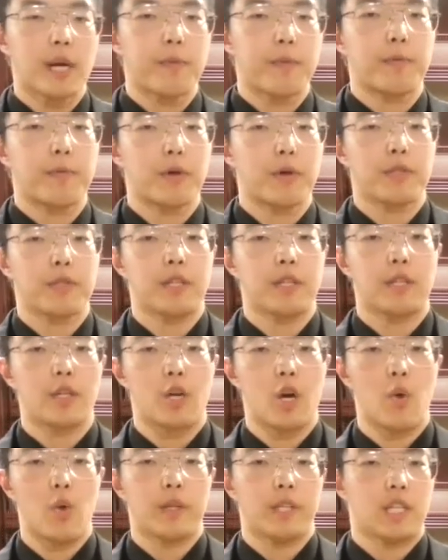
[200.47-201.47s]
of protein to
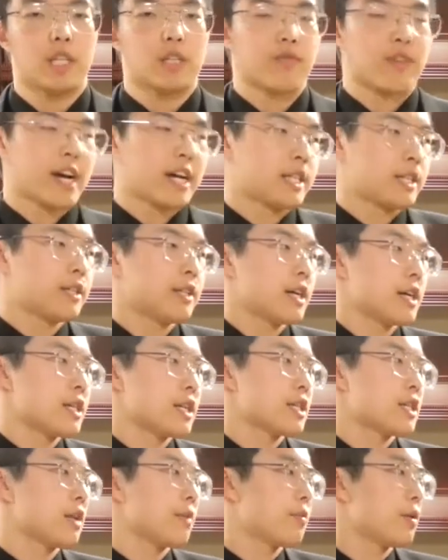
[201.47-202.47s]
go with these faster
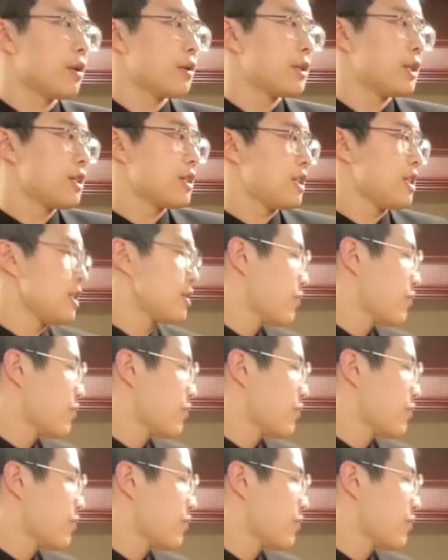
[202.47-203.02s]
digesting proteins